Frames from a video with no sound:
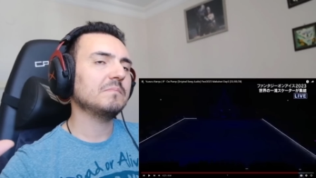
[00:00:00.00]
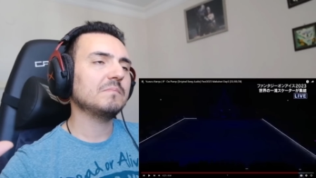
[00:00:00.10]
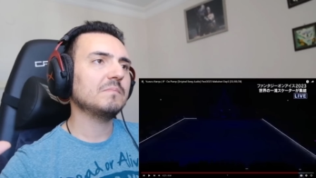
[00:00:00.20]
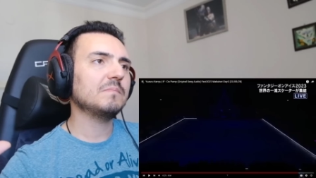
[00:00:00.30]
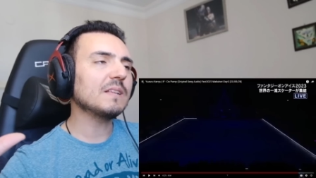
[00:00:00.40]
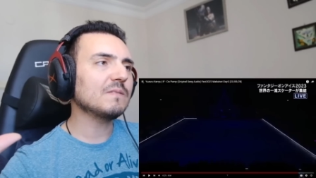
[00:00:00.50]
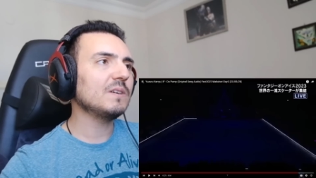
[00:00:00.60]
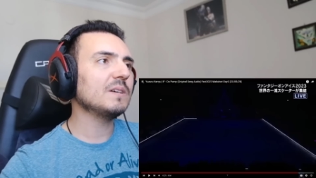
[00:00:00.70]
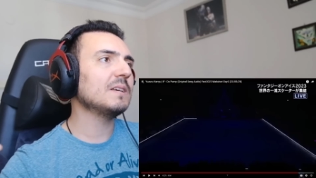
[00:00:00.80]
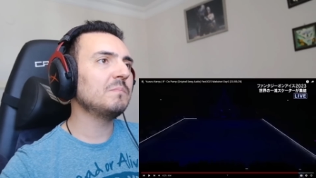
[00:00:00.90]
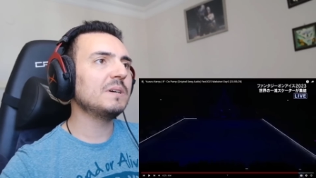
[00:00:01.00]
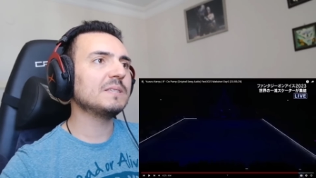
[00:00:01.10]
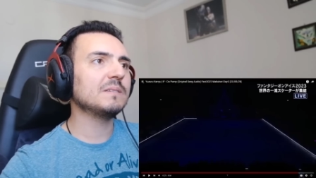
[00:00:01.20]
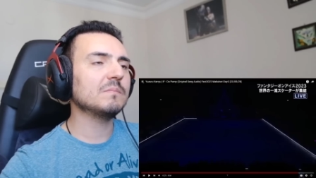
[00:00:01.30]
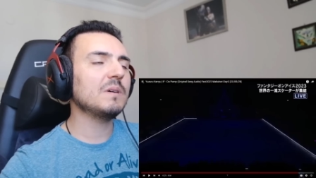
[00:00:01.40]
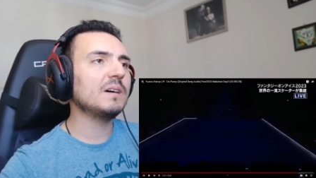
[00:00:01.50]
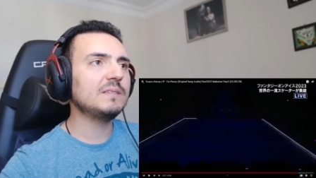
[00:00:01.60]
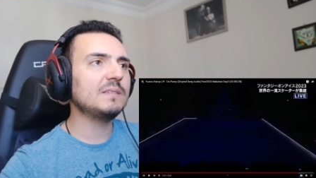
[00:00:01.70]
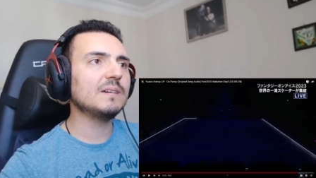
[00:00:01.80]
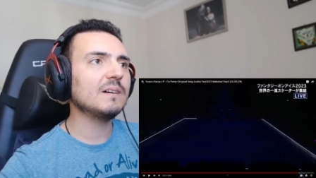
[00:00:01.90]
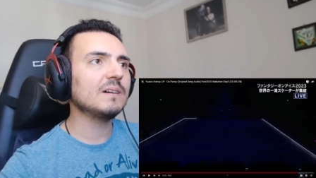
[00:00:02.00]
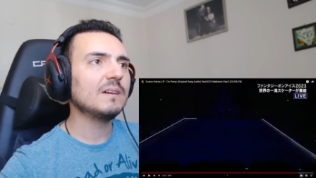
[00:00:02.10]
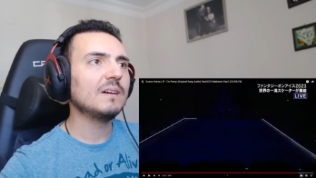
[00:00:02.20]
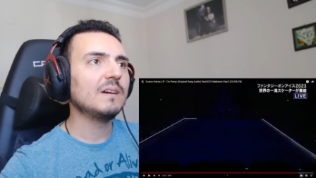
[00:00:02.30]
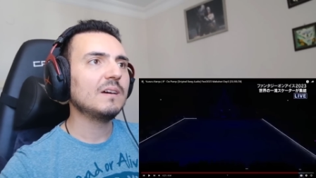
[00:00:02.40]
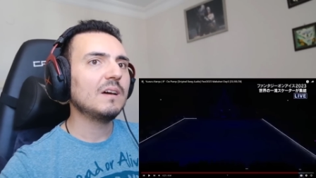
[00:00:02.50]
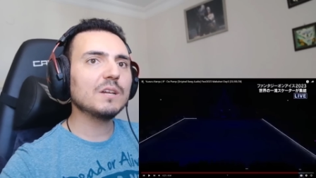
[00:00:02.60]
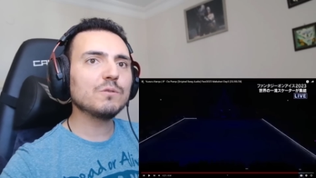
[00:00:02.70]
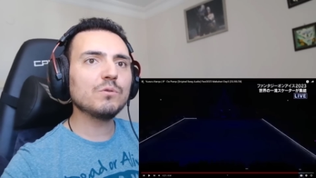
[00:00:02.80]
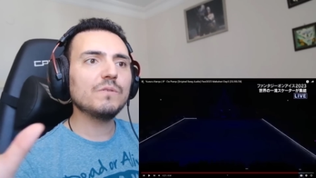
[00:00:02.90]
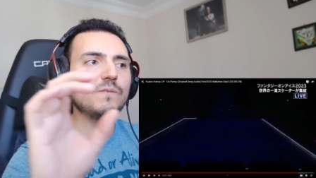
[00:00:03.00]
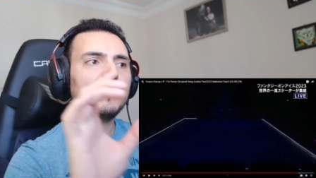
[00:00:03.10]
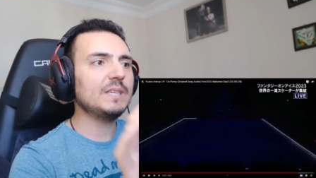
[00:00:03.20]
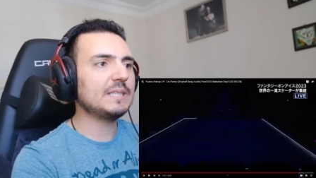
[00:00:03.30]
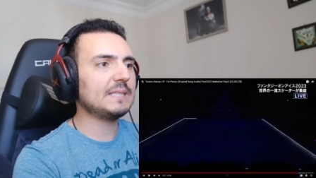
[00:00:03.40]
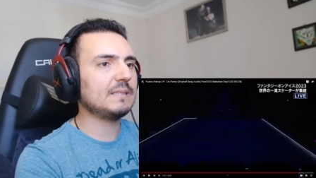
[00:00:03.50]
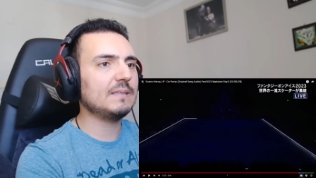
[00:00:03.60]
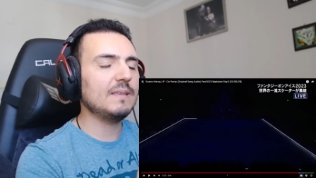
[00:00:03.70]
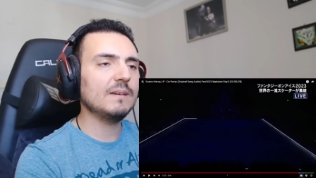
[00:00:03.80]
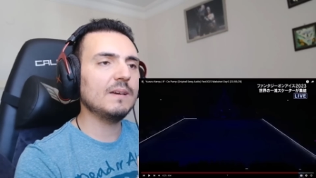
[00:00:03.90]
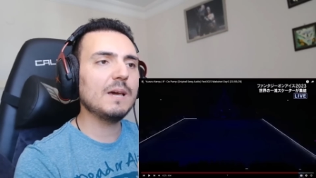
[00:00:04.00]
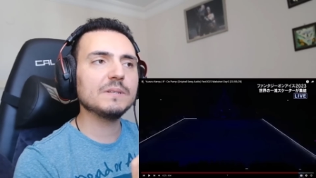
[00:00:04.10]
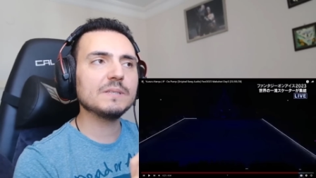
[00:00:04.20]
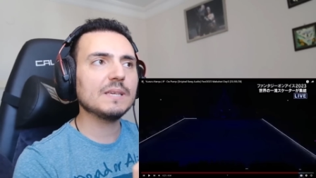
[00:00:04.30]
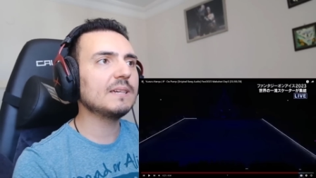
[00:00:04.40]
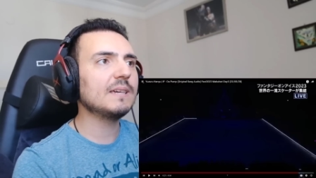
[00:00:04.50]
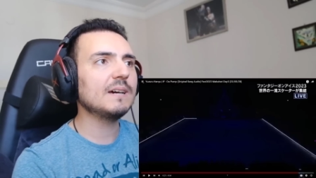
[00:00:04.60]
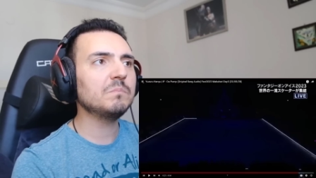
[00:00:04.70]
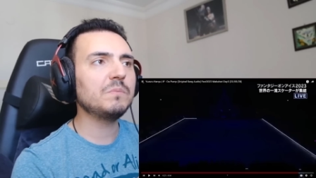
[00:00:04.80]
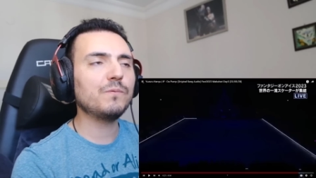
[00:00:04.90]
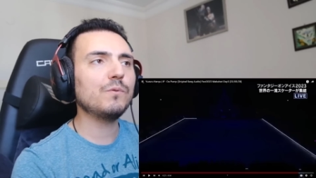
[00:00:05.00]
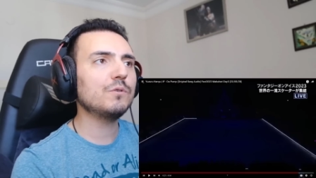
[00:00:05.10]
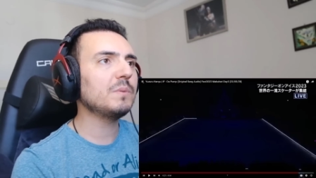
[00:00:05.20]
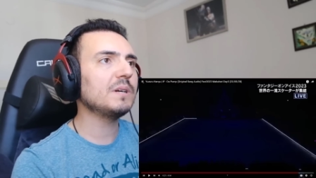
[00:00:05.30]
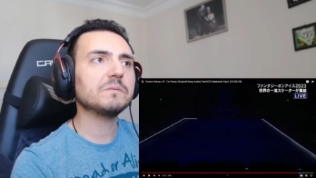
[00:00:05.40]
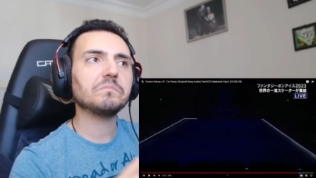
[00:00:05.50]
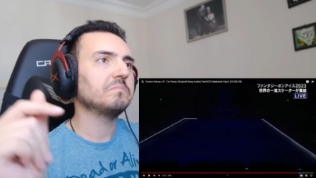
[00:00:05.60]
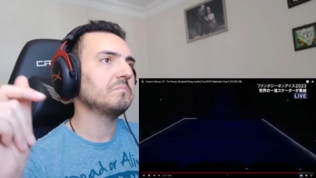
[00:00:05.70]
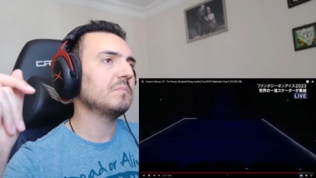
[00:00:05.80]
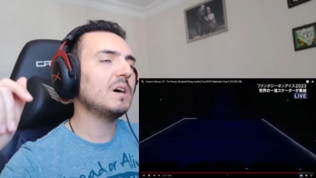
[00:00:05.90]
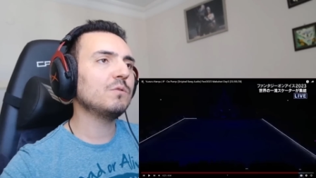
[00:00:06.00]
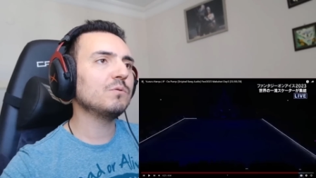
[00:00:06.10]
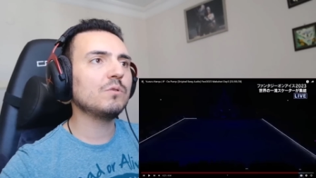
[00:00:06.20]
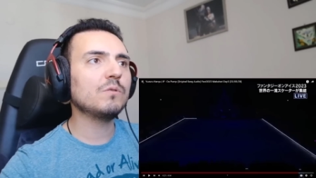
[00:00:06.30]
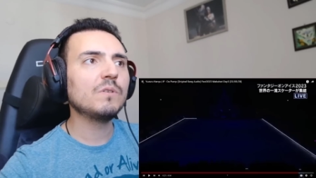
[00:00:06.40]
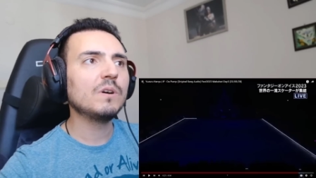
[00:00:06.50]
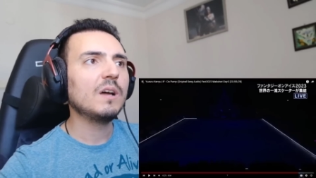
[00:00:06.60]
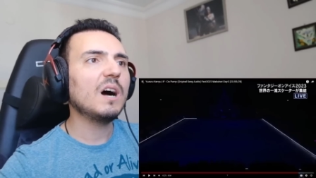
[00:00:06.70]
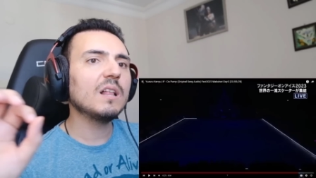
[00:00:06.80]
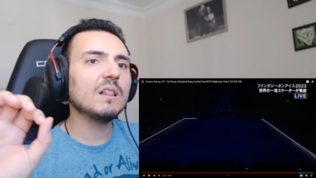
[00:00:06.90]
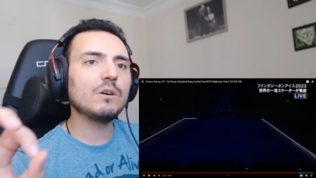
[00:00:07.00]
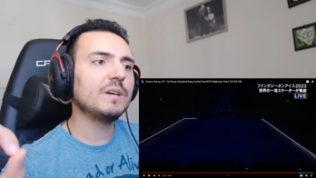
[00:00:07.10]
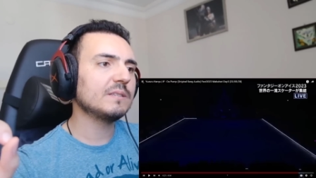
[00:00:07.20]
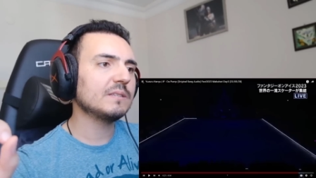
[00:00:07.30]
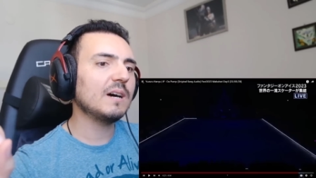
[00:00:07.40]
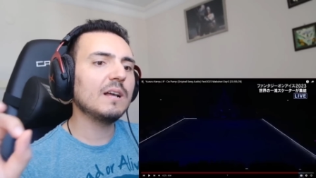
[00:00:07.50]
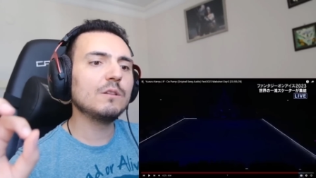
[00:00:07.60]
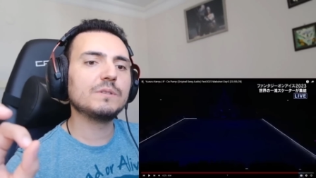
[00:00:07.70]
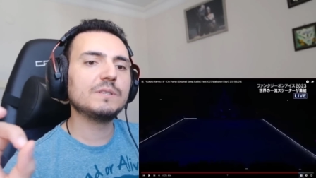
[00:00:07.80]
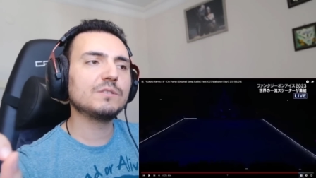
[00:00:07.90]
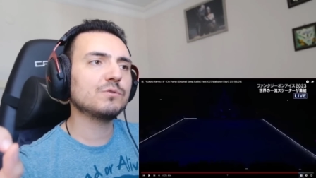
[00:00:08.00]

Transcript: that was amazing idea I don't know if it happened again before, but I don't know. I love that. I love this show.